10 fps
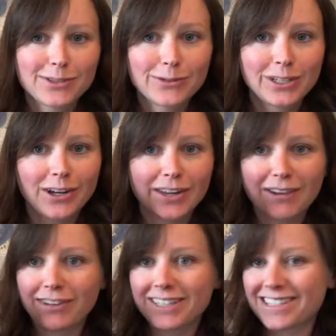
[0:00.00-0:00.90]
so we call
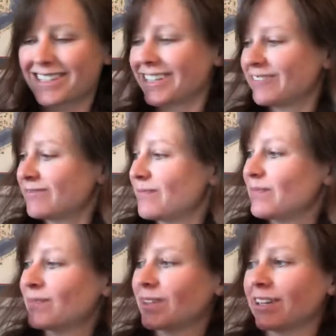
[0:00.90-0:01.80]
that fantasy.
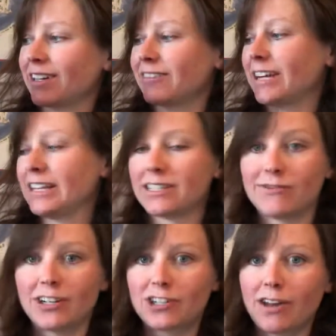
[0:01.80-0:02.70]
All right, let's
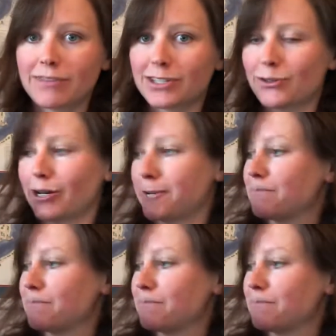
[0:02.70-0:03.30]
finish off the story.